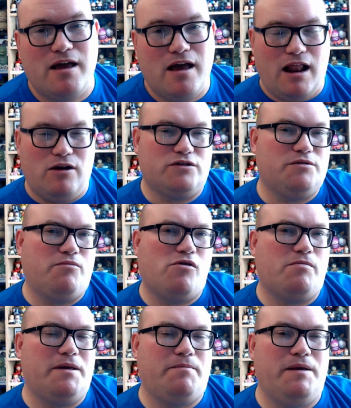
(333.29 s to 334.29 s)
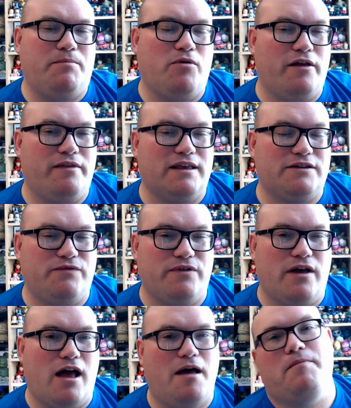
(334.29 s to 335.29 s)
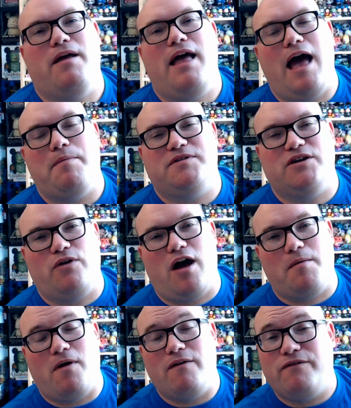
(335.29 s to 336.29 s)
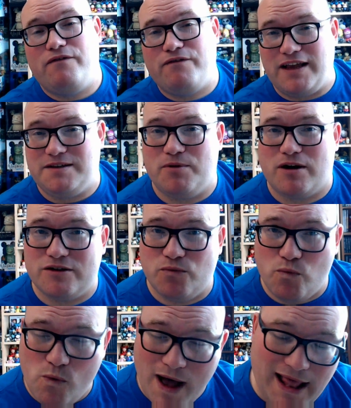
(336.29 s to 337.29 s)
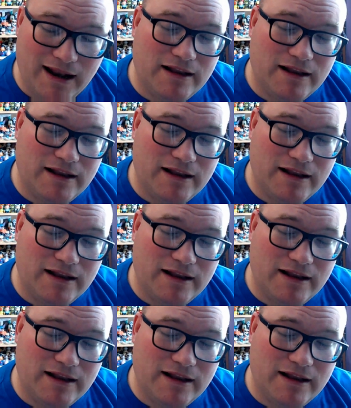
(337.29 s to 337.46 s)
I'll also probably be putting this episode up on Facebook as well.